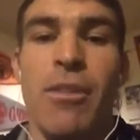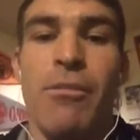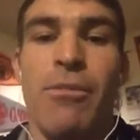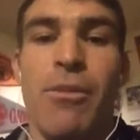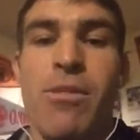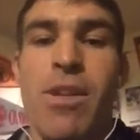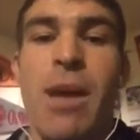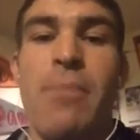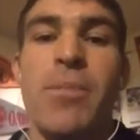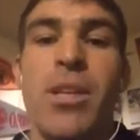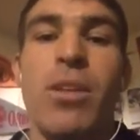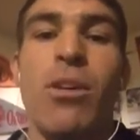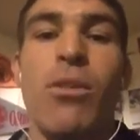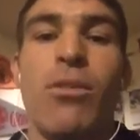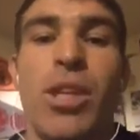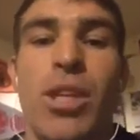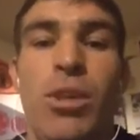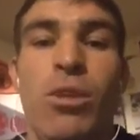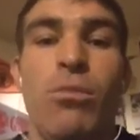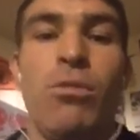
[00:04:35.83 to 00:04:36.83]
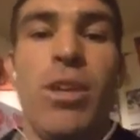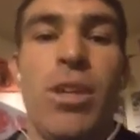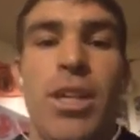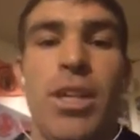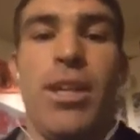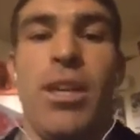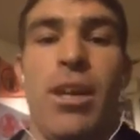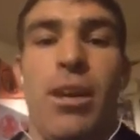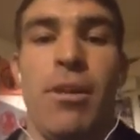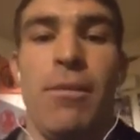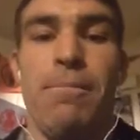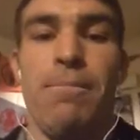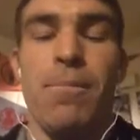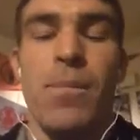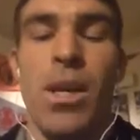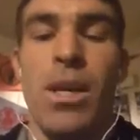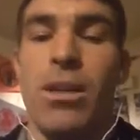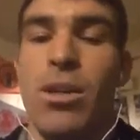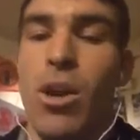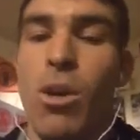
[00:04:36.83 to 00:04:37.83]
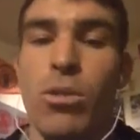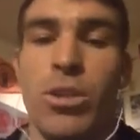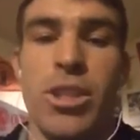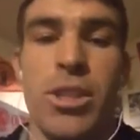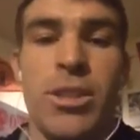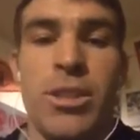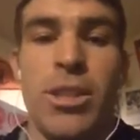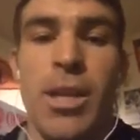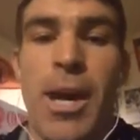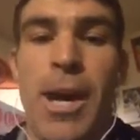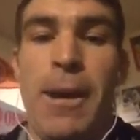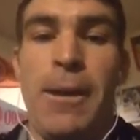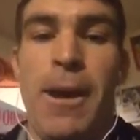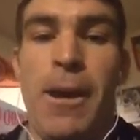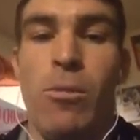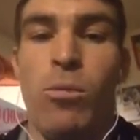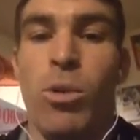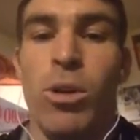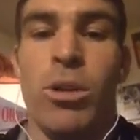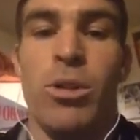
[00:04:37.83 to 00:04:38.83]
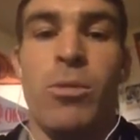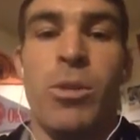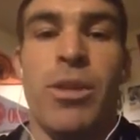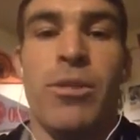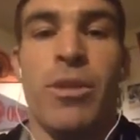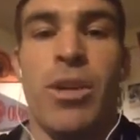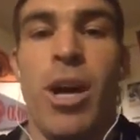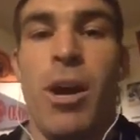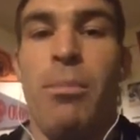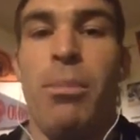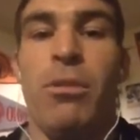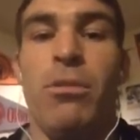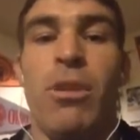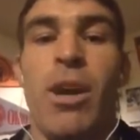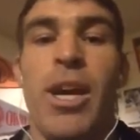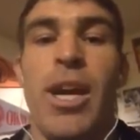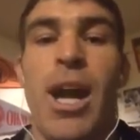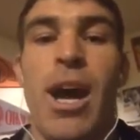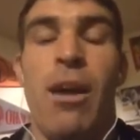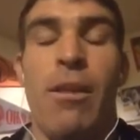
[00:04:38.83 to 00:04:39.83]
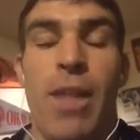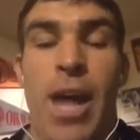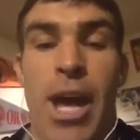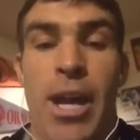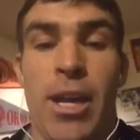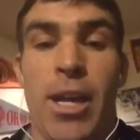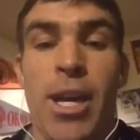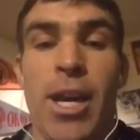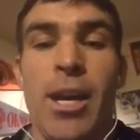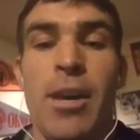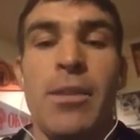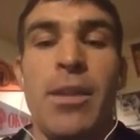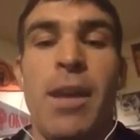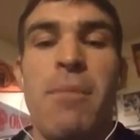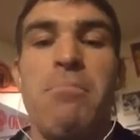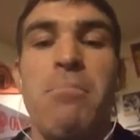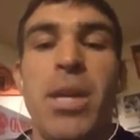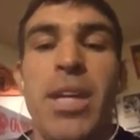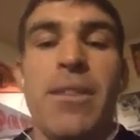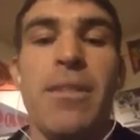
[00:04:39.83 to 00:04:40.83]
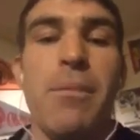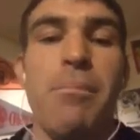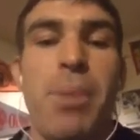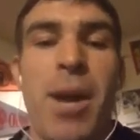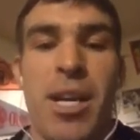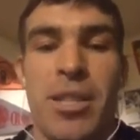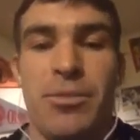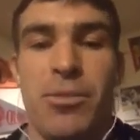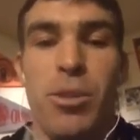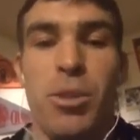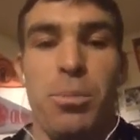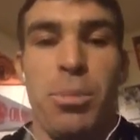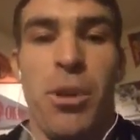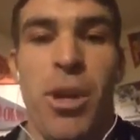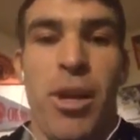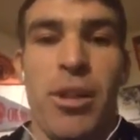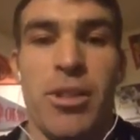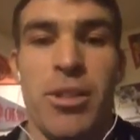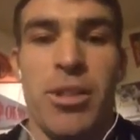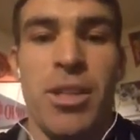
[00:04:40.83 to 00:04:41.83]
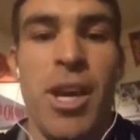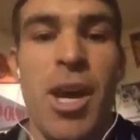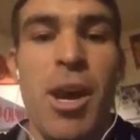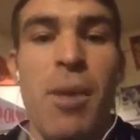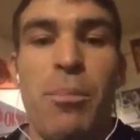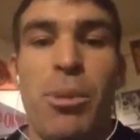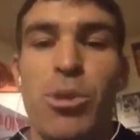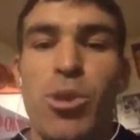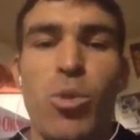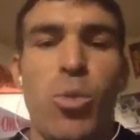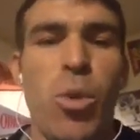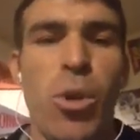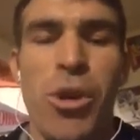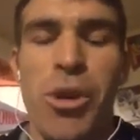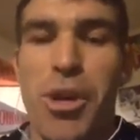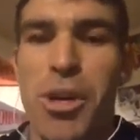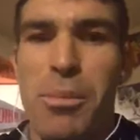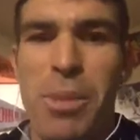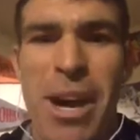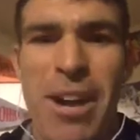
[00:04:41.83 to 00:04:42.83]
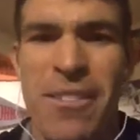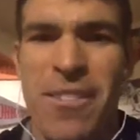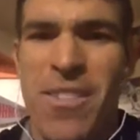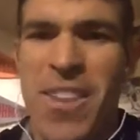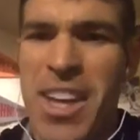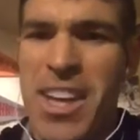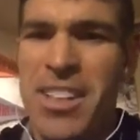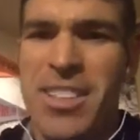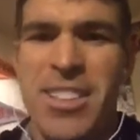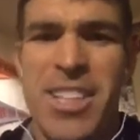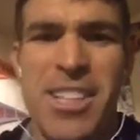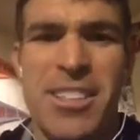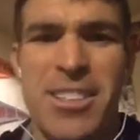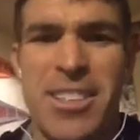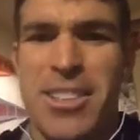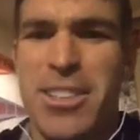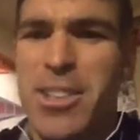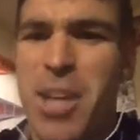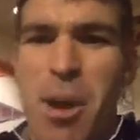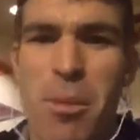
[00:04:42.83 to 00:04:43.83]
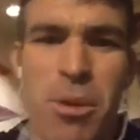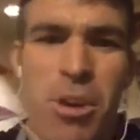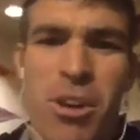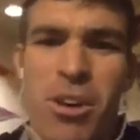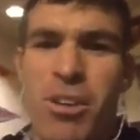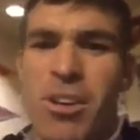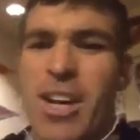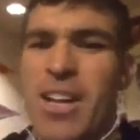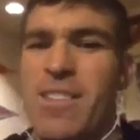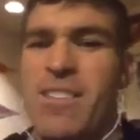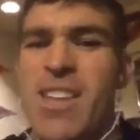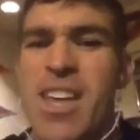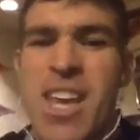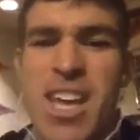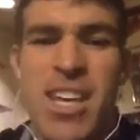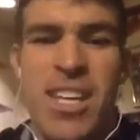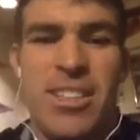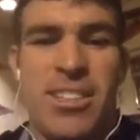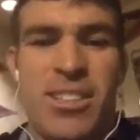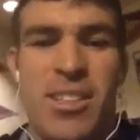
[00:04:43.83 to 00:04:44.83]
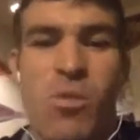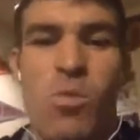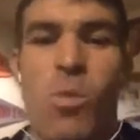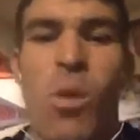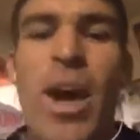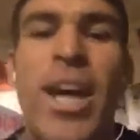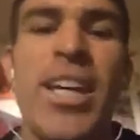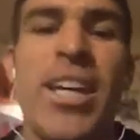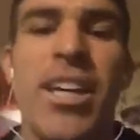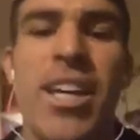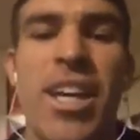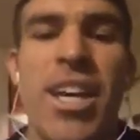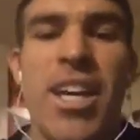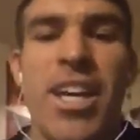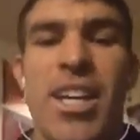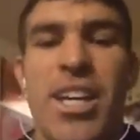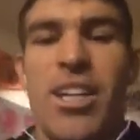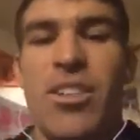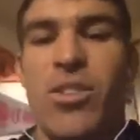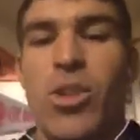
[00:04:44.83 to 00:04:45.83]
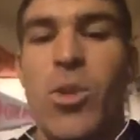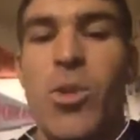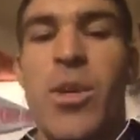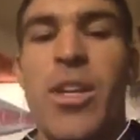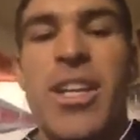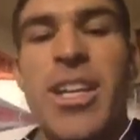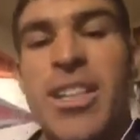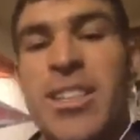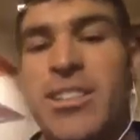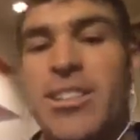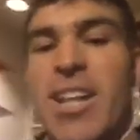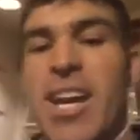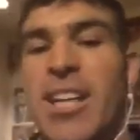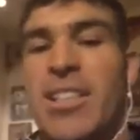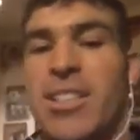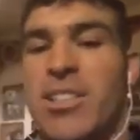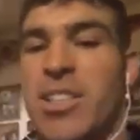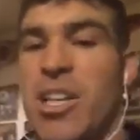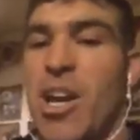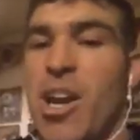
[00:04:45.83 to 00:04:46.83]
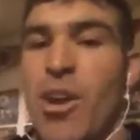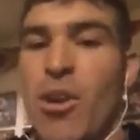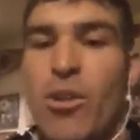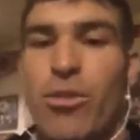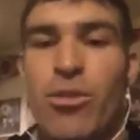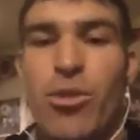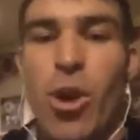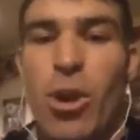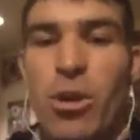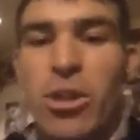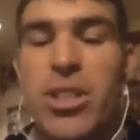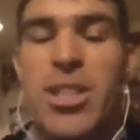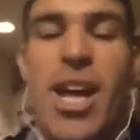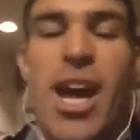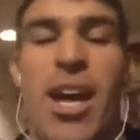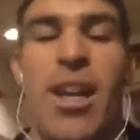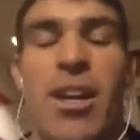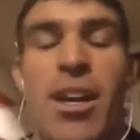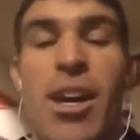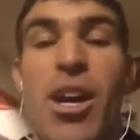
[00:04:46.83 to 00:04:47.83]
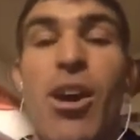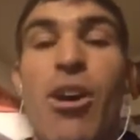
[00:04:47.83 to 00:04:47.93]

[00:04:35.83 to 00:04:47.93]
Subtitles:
for them to know that you really care. Coaches, I work with a couple right now that they mean the best for their players, but they're worried about things in summer and this and weighing in and doing this next Thursday.